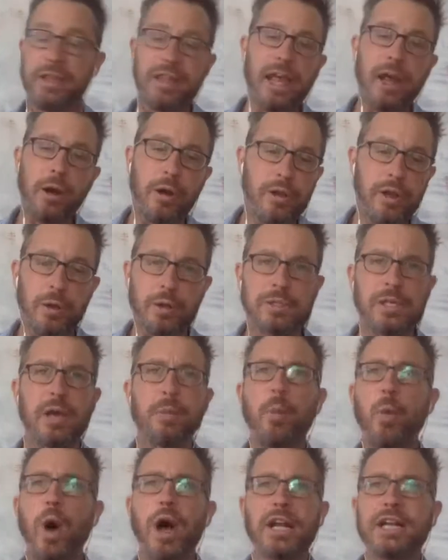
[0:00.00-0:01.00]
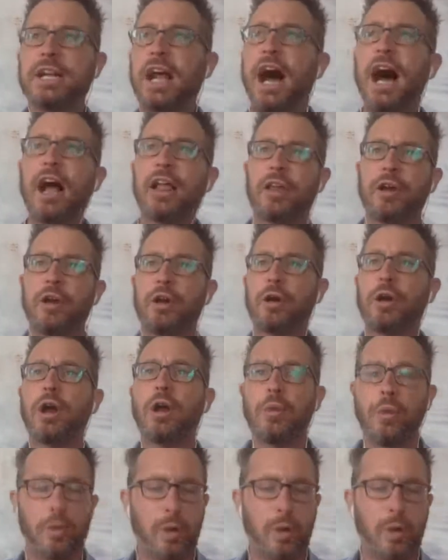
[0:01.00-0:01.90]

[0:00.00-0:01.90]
there was a $1